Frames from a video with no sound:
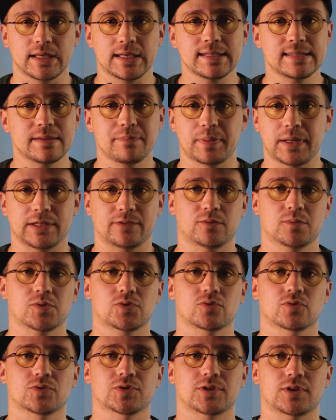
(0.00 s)
easy platforms
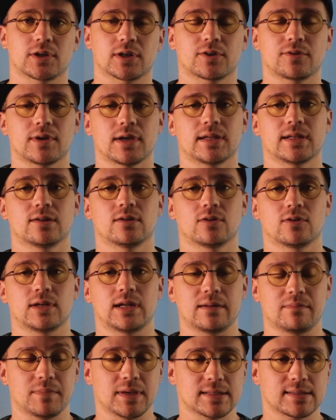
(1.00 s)
to start creating
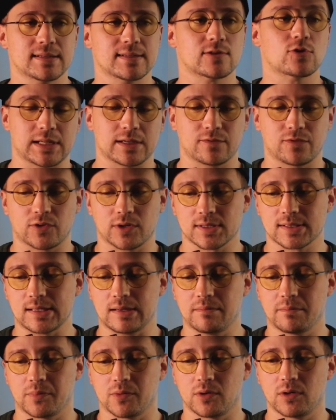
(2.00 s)
online businesses. Like for
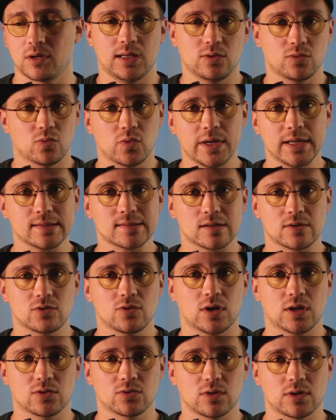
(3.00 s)
example, in Wix,
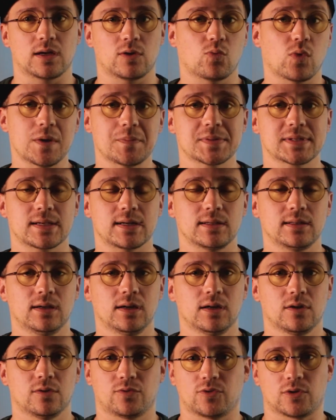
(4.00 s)
you can do a website
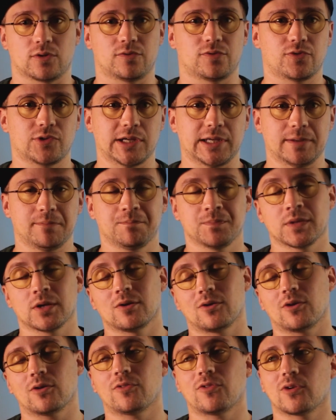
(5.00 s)
for free,
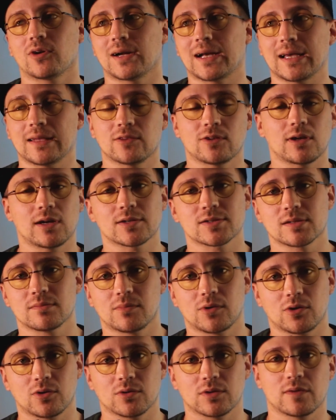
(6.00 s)
or for $9 a
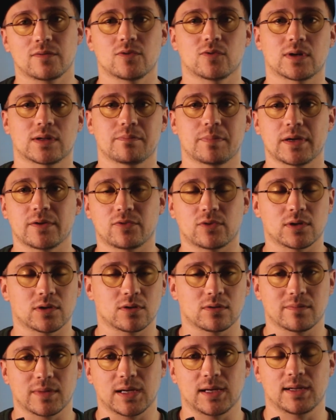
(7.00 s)
month if you want to pay for a
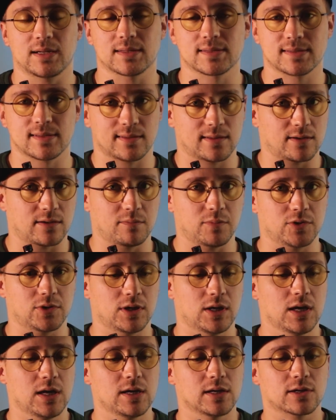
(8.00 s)
domain, etc. But
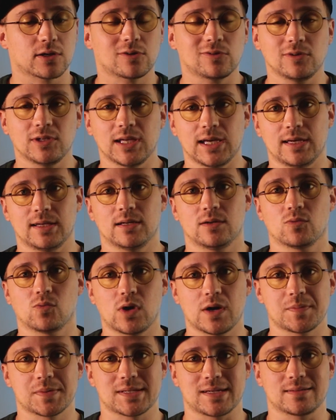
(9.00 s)
creating
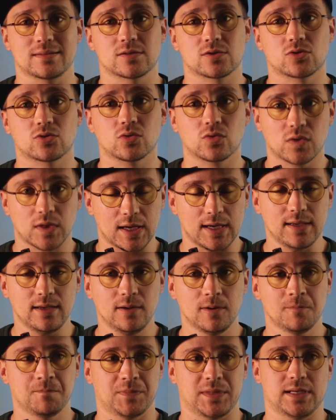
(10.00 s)
websites
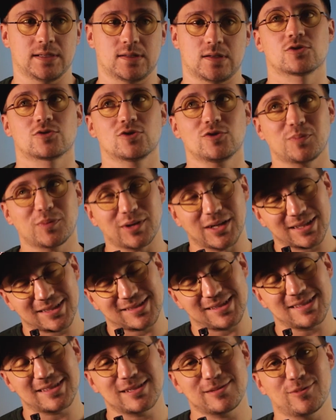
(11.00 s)
today is super
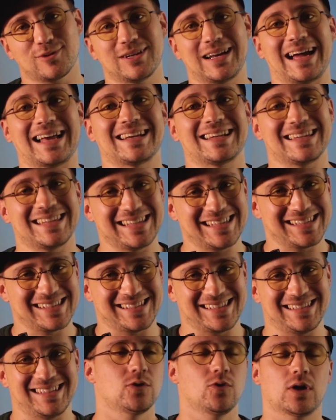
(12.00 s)
accessible and
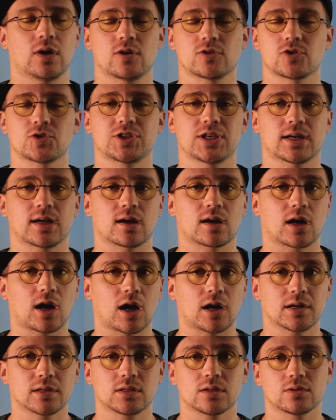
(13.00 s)
easy. You can also check
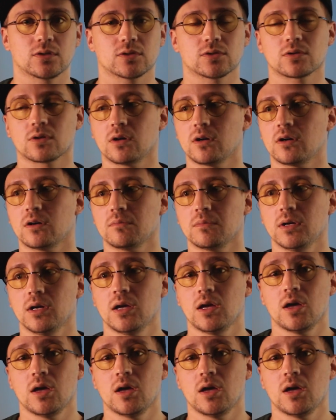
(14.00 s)
card.com.